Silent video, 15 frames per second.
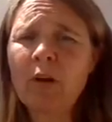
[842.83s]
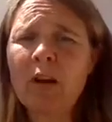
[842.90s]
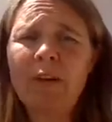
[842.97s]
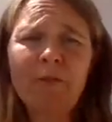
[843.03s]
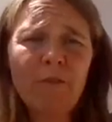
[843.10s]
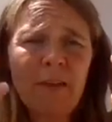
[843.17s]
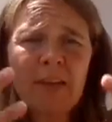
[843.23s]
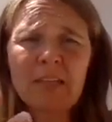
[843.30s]

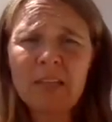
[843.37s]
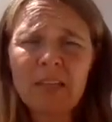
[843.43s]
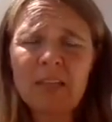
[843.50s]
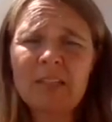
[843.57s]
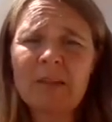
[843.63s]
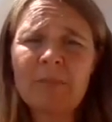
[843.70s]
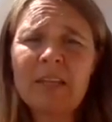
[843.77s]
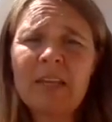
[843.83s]
I've faced the
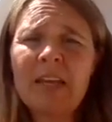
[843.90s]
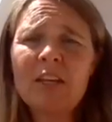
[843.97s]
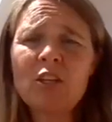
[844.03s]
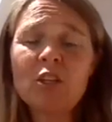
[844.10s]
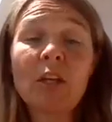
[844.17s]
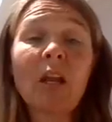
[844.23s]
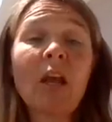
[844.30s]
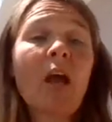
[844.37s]

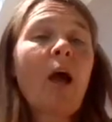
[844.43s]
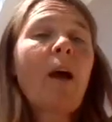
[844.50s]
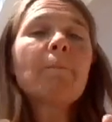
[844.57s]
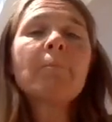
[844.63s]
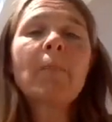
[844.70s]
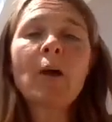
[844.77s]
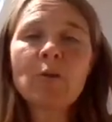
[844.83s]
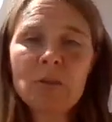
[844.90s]
intimidation.
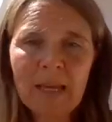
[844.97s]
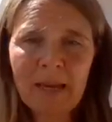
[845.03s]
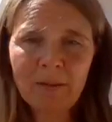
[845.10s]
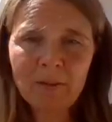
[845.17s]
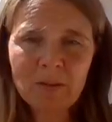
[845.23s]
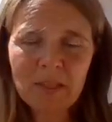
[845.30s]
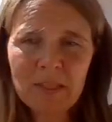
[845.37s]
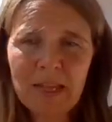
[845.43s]
Most
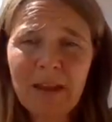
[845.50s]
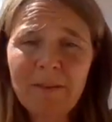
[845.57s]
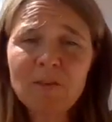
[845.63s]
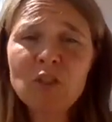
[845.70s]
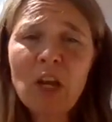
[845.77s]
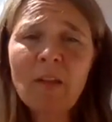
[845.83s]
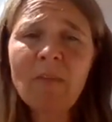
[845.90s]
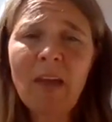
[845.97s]
councillors
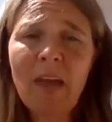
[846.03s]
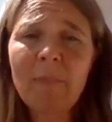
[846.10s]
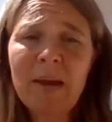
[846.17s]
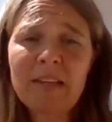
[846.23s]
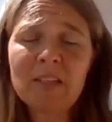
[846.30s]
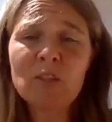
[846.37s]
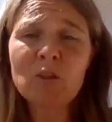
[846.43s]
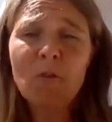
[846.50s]
have done their
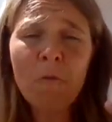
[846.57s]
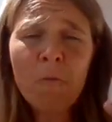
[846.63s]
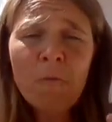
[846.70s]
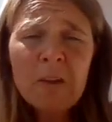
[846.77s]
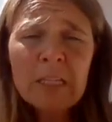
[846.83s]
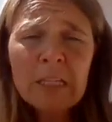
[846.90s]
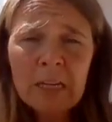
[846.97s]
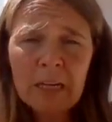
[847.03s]
best to
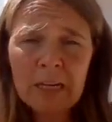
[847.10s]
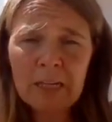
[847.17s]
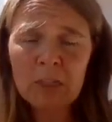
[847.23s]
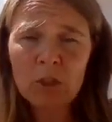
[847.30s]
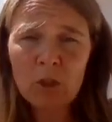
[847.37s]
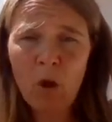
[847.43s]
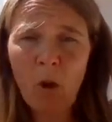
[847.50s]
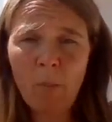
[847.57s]
physically
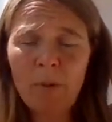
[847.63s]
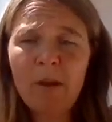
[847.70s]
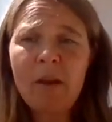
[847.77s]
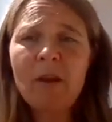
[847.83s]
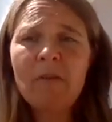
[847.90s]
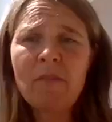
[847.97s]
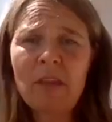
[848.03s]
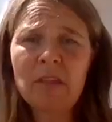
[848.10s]
stop
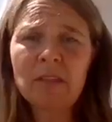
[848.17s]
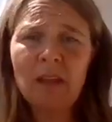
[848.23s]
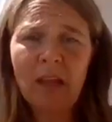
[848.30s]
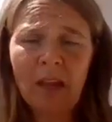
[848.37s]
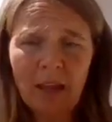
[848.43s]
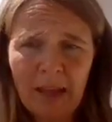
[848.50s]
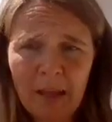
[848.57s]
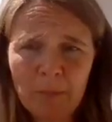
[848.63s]
these
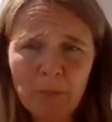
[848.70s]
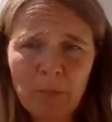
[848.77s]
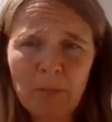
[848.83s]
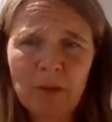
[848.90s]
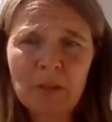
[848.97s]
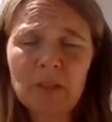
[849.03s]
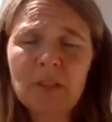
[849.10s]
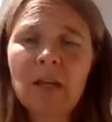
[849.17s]

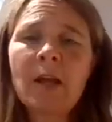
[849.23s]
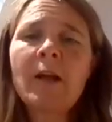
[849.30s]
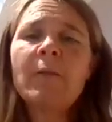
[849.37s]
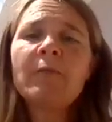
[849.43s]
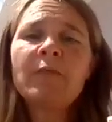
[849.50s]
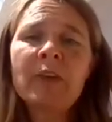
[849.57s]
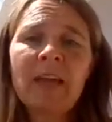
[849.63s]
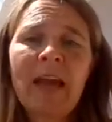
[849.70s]
encampments.
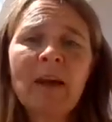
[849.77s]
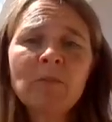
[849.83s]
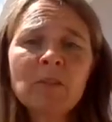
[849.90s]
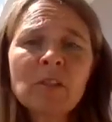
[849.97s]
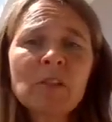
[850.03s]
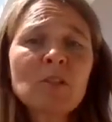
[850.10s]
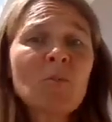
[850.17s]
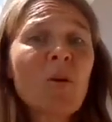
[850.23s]
The
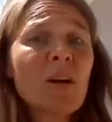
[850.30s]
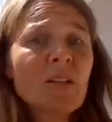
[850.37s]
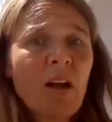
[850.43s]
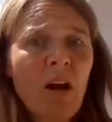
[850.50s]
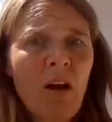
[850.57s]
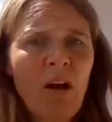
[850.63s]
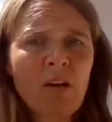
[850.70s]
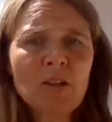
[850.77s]
councillors worked
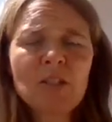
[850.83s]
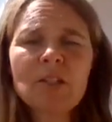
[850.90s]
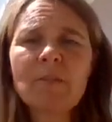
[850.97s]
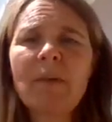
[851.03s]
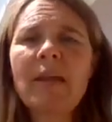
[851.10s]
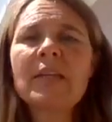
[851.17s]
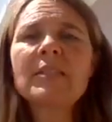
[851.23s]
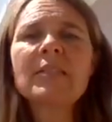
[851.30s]
hard to
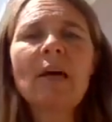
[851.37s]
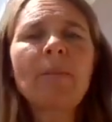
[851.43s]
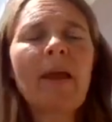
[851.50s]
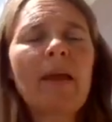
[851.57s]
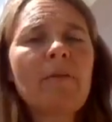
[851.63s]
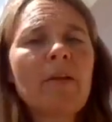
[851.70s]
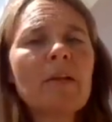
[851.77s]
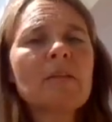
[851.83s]
make some
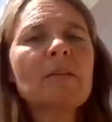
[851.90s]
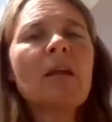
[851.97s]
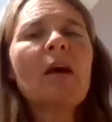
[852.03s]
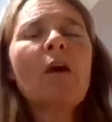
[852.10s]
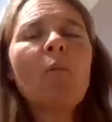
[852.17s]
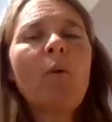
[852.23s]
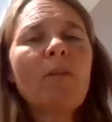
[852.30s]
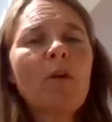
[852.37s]
areas
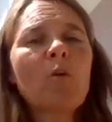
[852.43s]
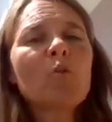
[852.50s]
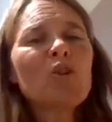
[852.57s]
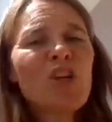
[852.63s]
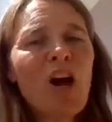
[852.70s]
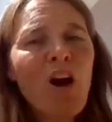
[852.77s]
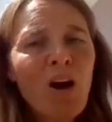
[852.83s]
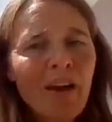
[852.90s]
what they call
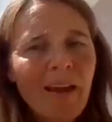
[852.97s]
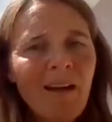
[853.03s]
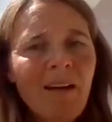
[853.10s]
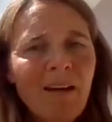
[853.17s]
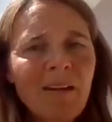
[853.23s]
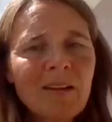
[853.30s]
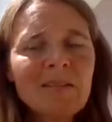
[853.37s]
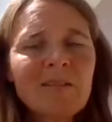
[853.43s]
target
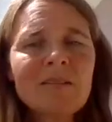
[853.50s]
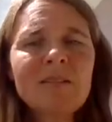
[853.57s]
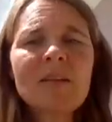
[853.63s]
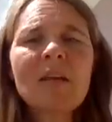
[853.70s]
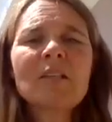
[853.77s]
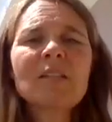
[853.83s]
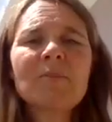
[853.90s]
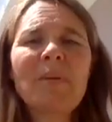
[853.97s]
hardened,
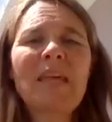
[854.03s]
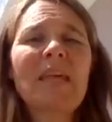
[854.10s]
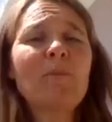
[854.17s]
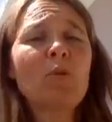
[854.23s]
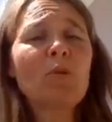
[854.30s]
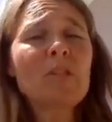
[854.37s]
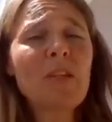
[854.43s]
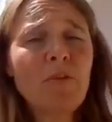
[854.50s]
to make it
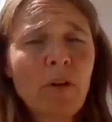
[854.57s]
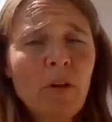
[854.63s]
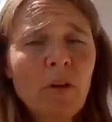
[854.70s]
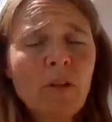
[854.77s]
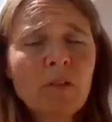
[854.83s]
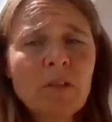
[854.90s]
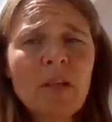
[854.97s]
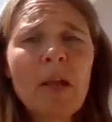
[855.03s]
more
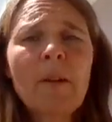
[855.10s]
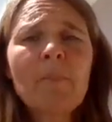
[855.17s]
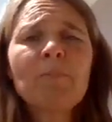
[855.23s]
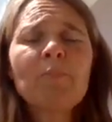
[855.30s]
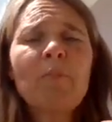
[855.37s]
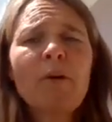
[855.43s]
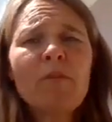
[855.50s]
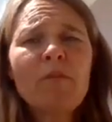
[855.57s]
difficult,
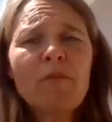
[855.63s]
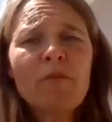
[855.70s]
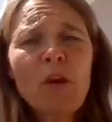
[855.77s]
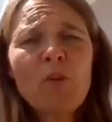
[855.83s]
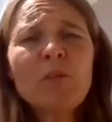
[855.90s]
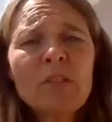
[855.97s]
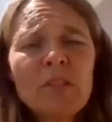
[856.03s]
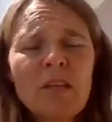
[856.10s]
but
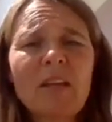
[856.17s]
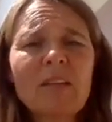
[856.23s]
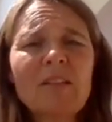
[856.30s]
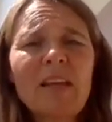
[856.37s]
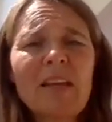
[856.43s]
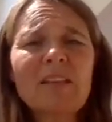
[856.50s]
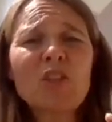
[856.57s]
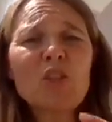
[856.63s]
those things
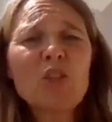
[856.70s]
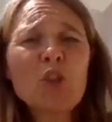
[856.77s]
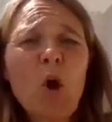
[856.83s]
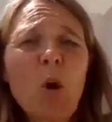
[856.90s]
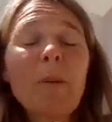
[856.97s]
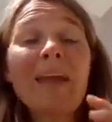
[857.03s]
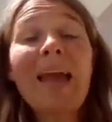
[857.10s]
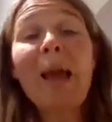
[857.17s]
then
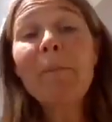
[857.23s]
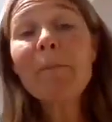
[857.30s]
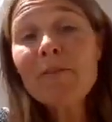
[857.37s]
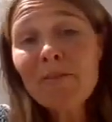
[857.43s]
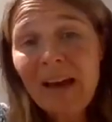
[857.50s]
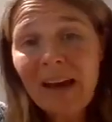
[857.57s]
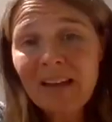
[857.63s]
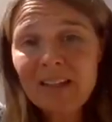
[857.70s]
stop camper
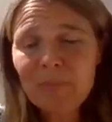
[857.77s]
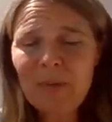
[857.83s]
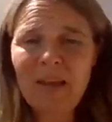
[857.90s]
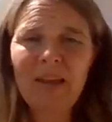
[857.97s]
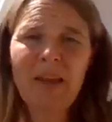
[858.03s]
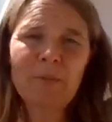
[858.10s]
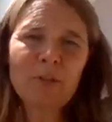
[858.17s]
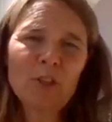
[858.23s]
vans
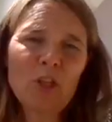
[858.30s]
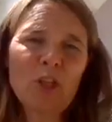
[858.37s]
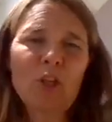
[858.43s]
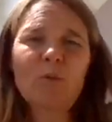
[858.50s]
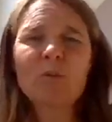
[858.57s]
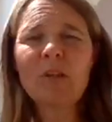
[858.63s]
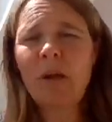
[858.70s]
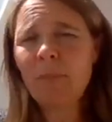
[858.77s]
being able to
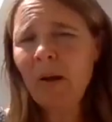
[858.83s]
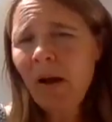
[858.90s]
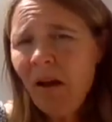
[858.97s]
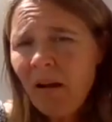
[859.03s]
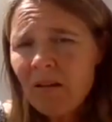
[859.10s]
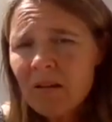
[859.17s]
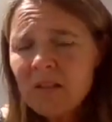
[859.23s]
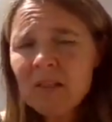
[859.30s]
use our
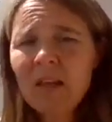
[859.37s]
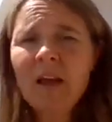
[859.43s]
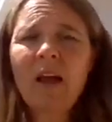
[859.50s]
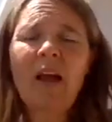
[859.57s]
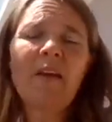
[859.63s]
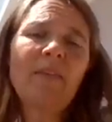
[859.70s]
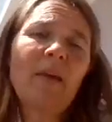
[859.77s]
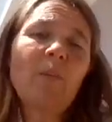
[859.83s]
parks,
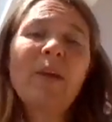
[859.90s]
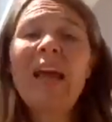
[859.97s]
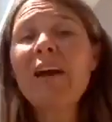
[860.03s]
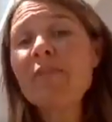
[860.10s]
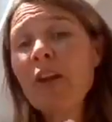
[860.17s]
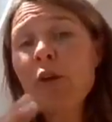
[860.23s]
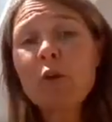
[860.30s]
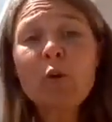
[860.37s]
and then we
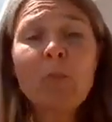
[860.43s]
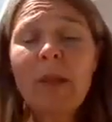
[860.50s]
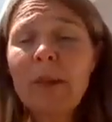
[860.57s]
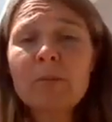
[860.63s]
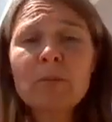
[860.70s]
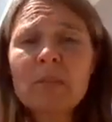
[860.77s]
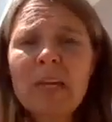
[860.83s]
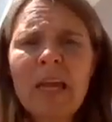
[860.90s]
have local
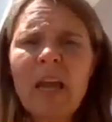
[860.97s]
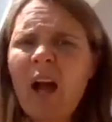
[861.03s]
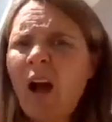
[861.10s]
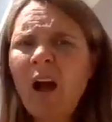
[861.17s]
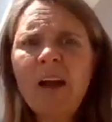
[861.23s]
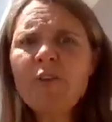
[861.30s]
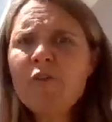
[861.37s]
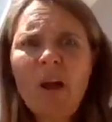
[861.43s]
people say,
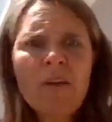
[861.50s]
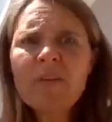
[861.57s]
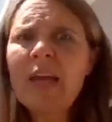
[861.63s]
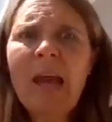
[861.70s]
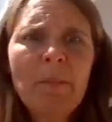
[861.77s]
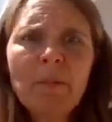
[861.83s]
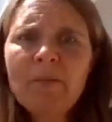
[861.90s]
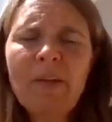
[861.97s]
I drive a
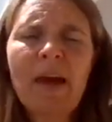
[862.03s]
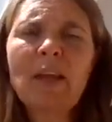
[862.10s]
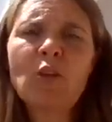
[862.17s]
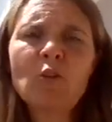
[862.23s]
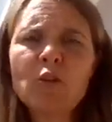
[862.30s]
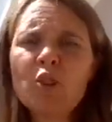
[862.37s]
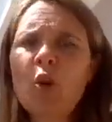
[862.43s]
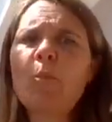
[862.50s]
camper van,
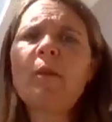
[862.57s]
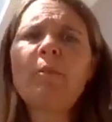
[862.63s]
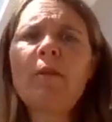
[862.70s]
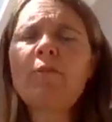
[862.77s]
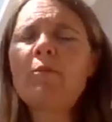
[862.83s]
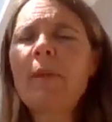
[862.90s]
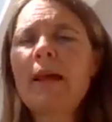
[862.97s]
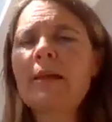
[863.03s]
you're stopping
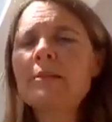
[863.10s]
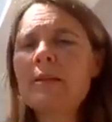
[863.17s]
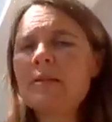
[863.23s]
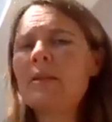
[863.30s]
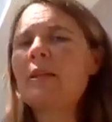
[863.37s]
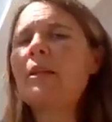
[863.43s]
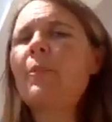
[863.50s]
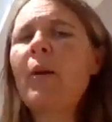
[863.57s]
me from
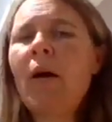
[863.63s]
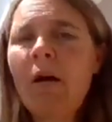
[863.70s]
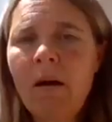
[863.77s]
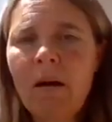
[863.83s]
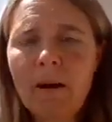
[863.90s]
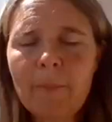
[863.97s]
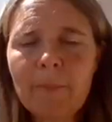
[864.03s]
accessing the park.